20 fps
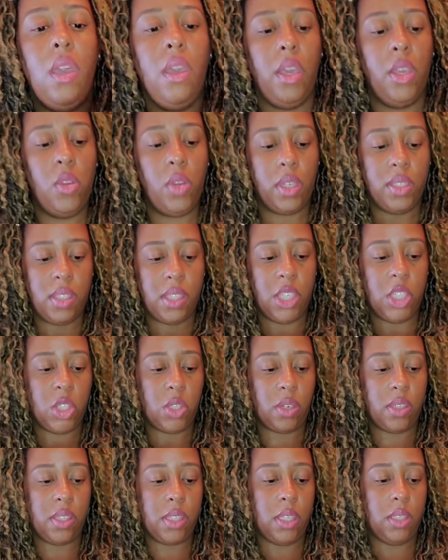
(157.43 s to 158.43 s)
You can sit your
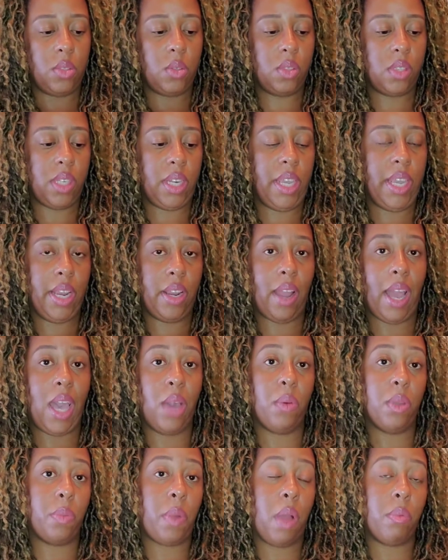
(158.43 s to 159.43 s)
essentials in here. I
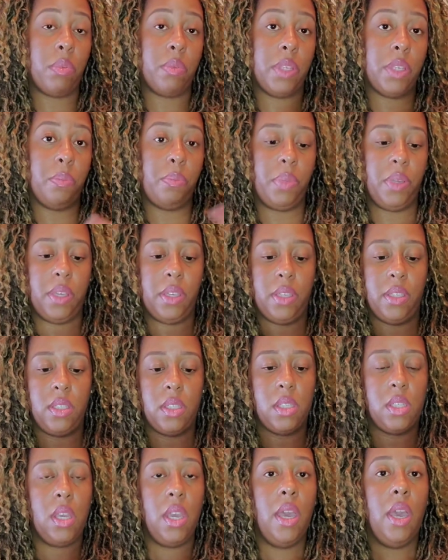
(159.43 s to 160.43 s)
would probably put